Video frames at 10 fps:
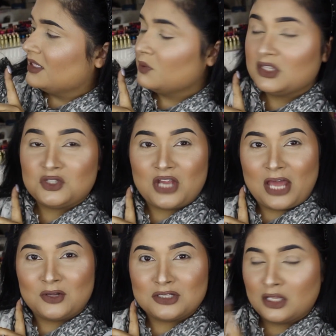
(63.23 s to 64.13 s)
This is what the
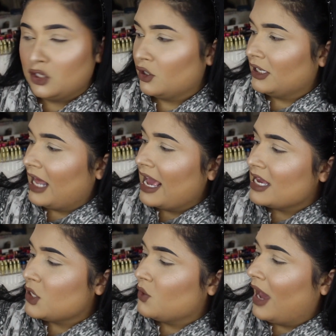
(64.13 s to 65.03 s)
shadows look
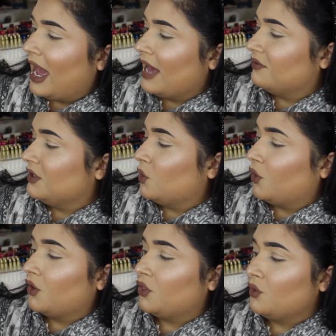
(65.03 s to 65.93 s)
like. You have
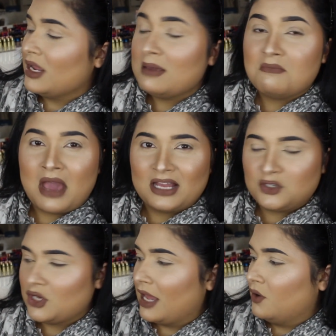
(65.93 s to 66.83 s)
your 3 matte
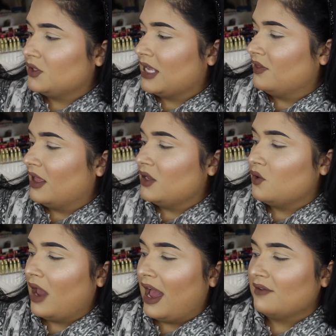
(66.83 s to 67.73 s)
shadows and then
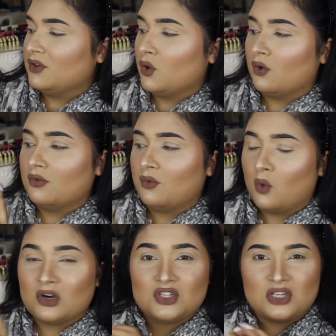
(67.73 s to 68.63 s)
you have your
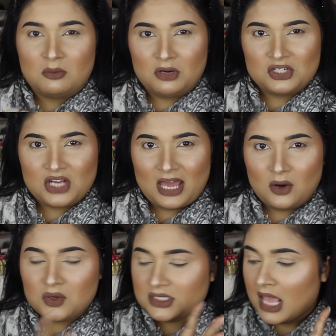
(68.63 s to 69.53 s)
4 shimmery
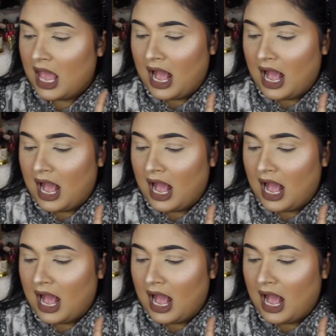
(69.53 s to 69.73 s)
shadows.